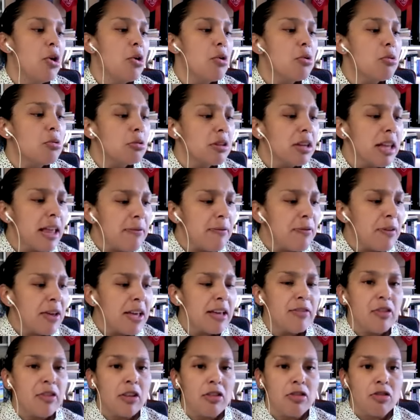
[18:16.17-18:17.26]
who, living
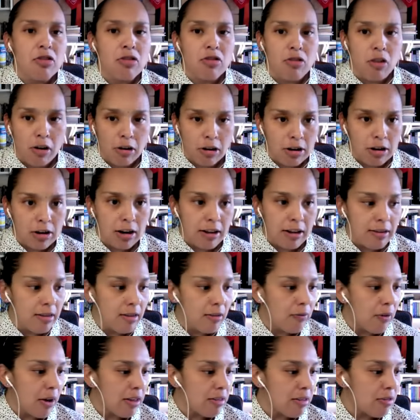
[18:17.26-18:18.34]
in the darkness
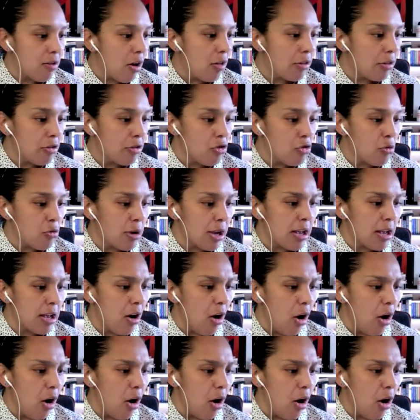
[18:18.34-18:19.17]
of idolatry,